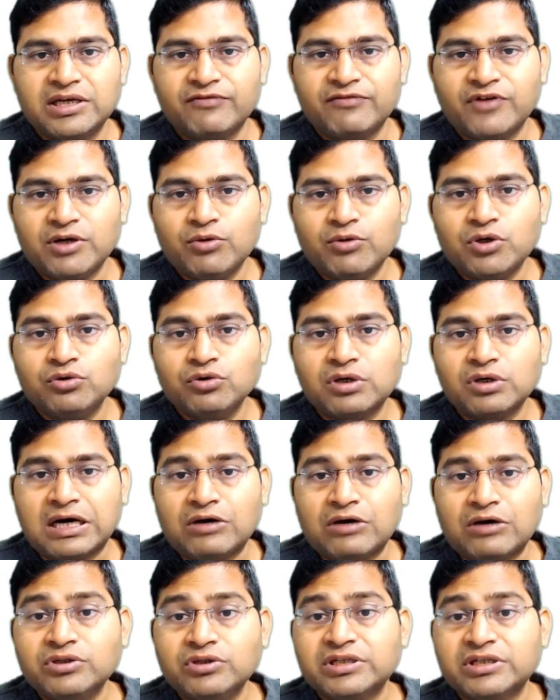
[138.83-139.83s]
If I want to
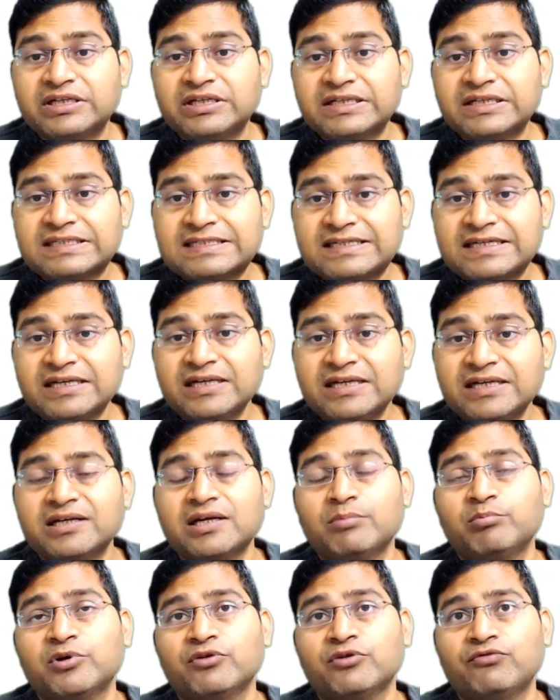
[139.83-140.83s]
count the distinct
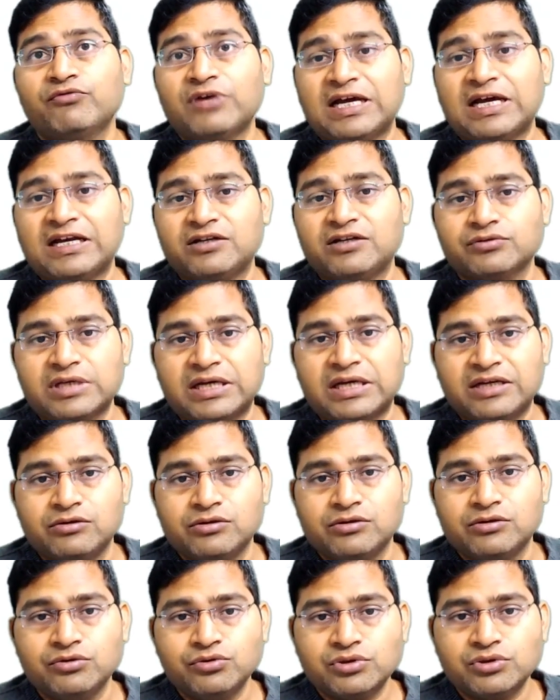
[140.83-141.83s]
number of values, I'll
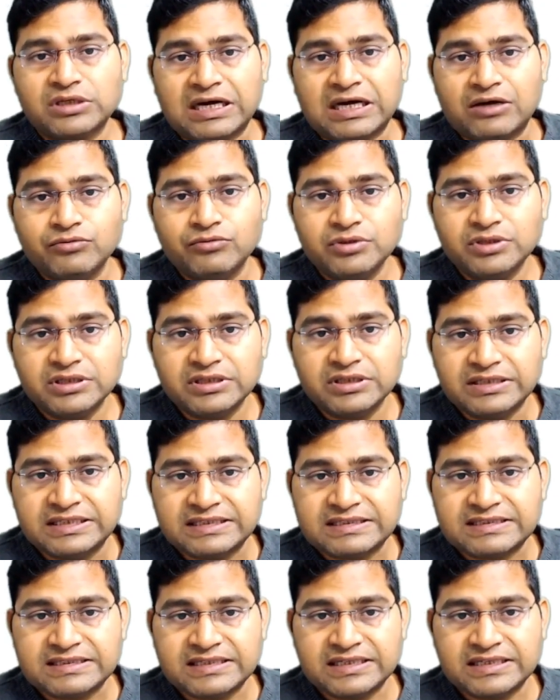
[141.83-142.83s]
use count
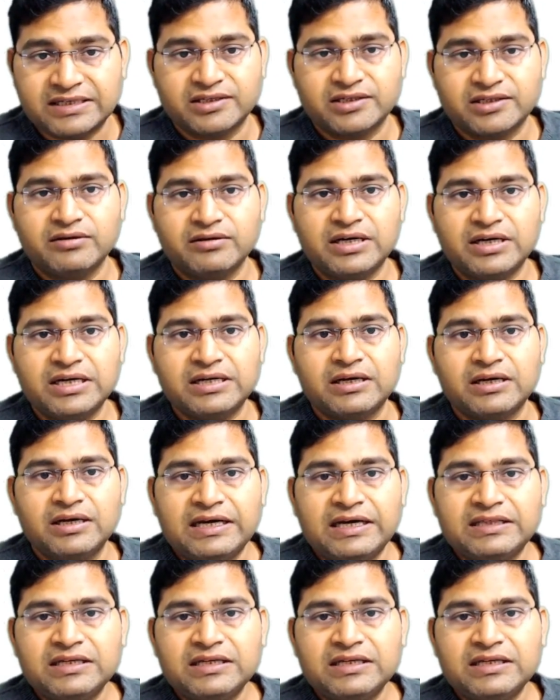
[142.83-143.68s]
distinct, right?